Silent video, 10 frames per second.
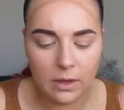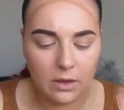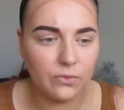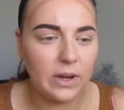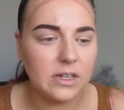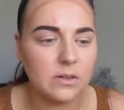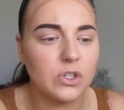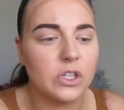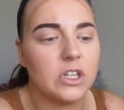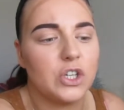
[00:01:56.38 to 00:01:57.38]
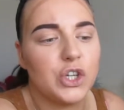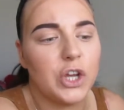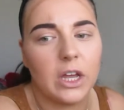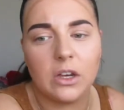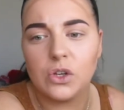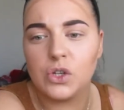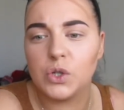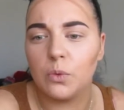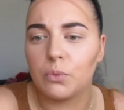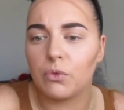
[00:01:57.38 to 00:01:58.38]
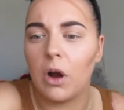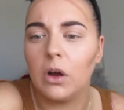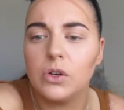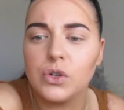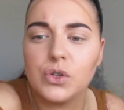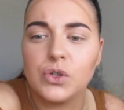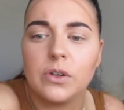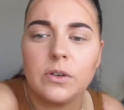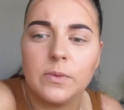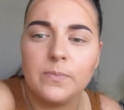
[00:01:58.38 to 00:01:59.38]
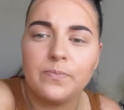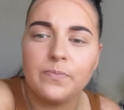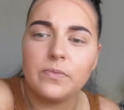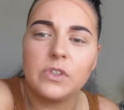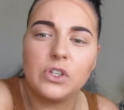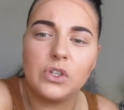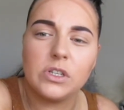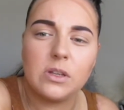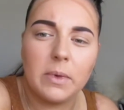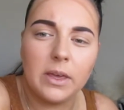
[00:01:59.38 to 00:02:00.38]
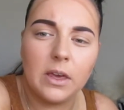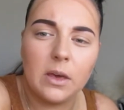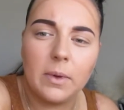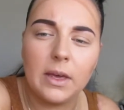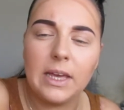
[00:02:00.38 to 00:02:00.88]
In fact, I'm just going to change to a brush just to make it a bit